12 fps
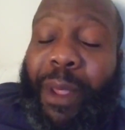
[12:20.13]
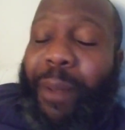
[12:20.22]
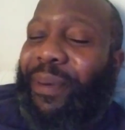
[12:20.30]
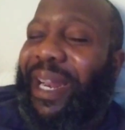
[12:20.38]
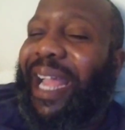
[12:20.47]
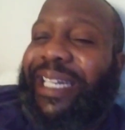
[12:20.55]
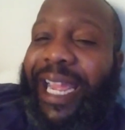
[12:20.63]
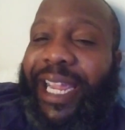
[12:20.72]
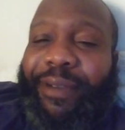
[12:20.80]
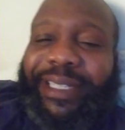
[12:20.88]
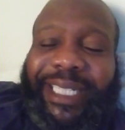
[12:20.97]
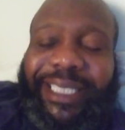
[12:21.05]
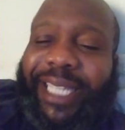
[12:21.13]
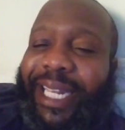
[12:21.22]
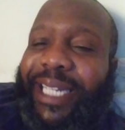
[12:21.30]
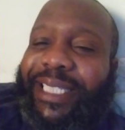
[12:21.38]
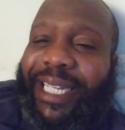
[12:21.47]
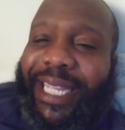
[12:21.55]
But I digress. Let's get
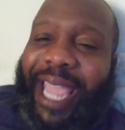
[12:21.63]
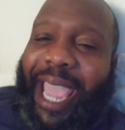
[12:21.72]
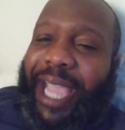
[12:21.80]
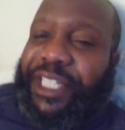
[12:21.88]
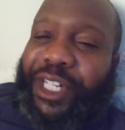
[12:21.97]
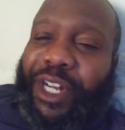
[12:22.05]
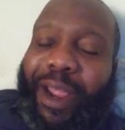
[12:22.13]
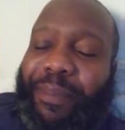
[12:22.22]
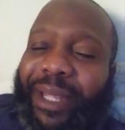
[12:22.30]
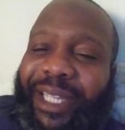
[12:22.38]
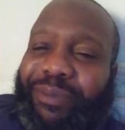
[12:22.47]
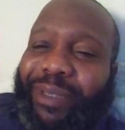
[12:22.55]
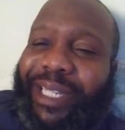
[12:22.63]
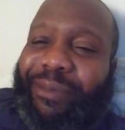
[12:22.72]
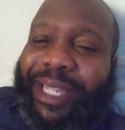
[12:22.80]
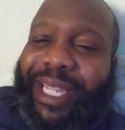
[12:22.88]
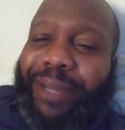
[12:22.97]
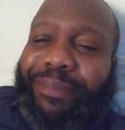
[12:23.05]
into the action, all right? Because
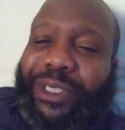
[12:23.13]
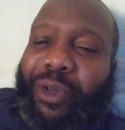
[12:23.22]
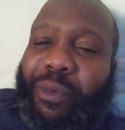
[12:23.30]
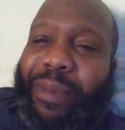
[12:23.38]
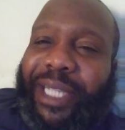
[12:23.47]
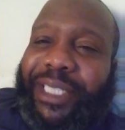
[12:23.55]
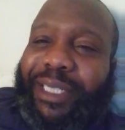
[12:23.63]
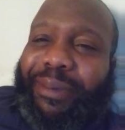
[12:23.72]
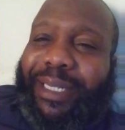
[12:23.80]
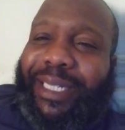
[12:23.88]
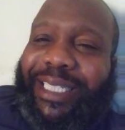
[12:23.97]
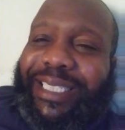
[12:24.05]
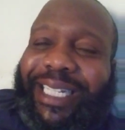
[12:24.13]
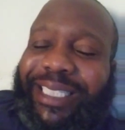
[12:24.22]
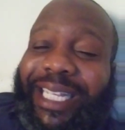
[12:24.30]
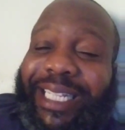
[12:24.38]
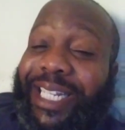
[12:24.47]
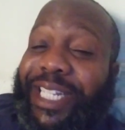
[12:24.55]
we up so much. Let's
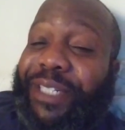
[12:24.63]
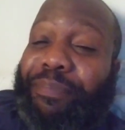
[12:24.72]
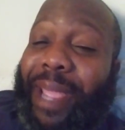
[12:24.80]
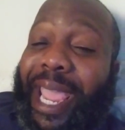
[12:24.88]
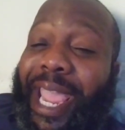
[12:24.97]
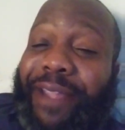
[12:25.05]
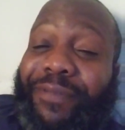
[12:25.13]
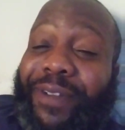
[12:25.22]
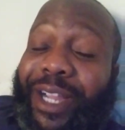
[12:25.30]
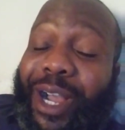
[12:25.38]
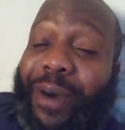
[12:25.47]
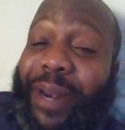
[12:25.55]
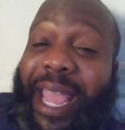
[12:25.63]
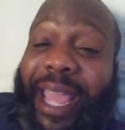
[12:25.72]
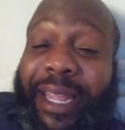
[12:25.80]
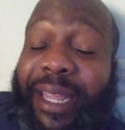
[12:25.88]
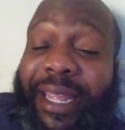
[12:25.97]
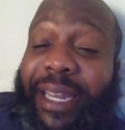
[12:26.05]
get to this bag. Fuck all that.
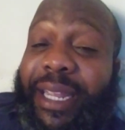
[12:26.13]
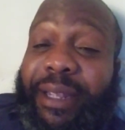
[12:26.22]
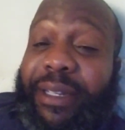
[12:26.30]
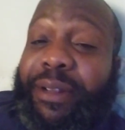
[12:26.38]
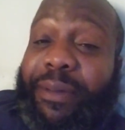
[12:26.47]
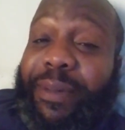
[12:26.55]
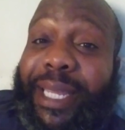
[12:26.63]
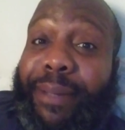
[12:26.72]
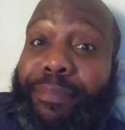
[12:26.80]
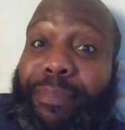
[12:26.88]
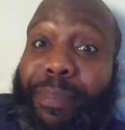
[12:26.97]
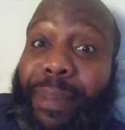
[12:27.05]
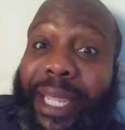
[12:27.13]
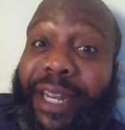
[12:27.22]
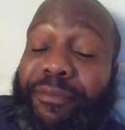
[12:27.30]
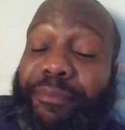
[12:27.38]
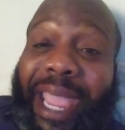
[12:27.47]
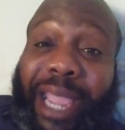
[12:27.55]
Then, we get a big
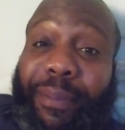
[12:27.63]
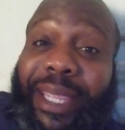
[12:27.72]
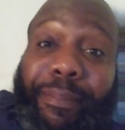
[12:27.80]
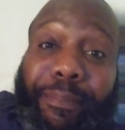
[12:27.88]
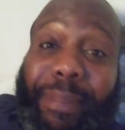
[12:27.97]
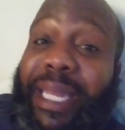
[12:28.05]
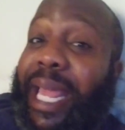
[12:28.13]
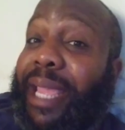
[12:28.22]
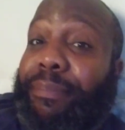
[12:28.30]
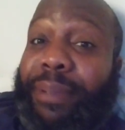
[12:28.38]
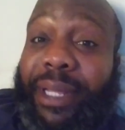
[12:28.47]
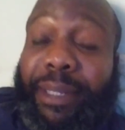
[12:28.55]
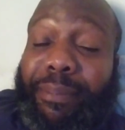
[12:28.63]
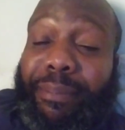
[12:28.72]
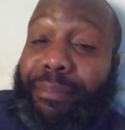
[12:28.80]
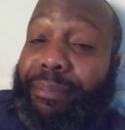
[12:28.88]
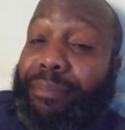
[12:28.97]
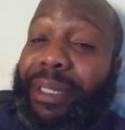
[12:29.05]
enough bag, we can be like Bill and
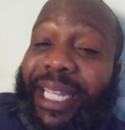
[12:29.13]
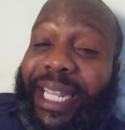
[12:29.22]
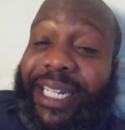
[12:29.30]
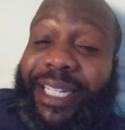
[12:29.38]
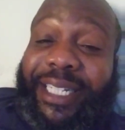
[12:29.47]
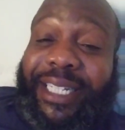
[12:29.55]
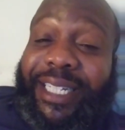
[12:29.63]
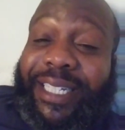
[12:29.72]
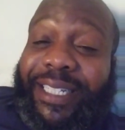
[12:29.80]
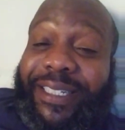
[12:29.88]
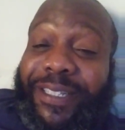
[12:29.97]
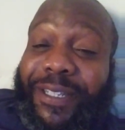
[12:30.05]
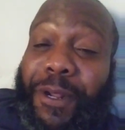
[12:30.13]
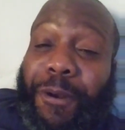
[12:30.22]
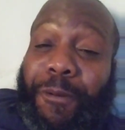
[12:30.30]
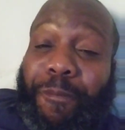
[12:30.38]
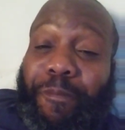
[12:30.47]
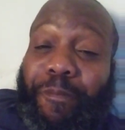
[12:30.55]
Belinda.
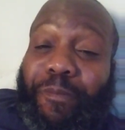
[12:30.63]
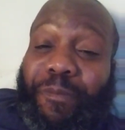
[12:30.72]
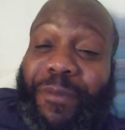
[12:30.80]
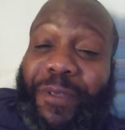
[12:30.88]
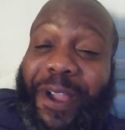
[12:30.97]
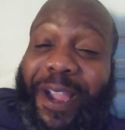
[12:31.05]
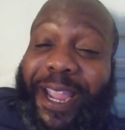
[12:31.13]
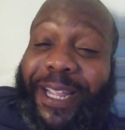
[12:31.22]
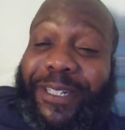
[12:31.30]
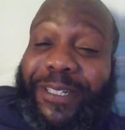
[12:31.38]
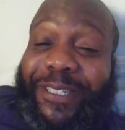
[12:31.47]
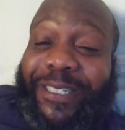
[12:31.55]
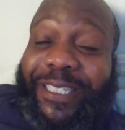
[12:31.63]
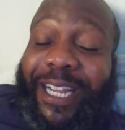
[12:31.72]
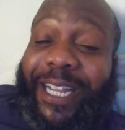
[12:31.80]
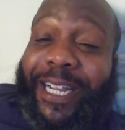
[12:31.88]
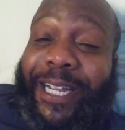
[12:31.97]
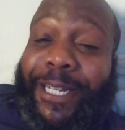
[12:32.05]
All right?
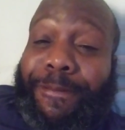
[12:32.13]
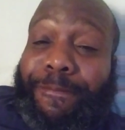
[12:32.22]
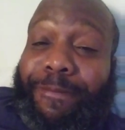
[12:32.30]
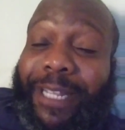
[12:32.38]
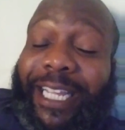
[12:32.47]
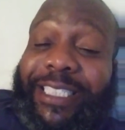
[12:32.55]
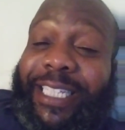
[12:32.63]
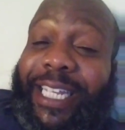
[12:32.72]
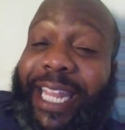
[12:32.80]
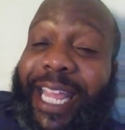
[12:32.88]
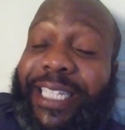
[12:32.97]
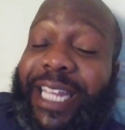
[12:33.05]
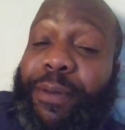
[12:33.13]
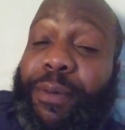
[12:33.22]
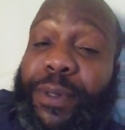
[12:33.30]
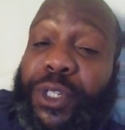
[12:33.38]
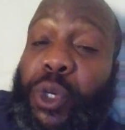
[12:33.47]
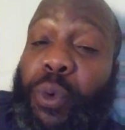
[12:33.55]
Like I said, last night we
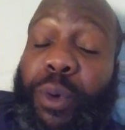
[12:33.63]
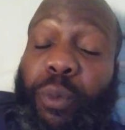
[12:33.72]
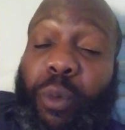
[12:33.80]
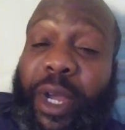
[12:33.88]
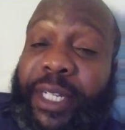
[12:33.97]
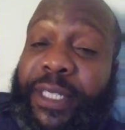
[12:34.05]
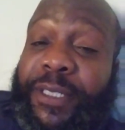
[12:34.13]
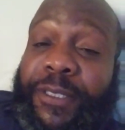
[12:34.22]
were 2-1.